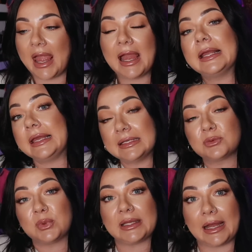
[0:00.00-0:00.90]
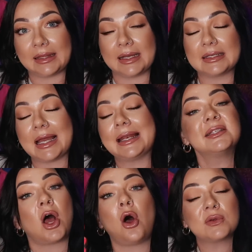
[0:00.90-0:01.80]
And he's relentless. And
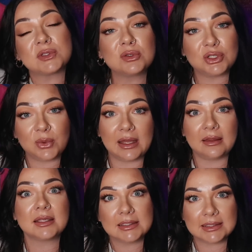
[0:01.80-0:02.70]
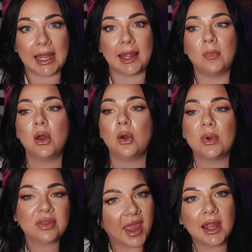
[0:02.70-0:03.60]
he's also doing the same
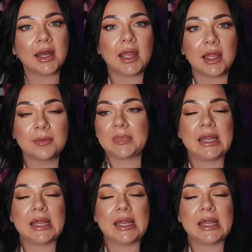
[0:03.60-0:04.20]
with Katie.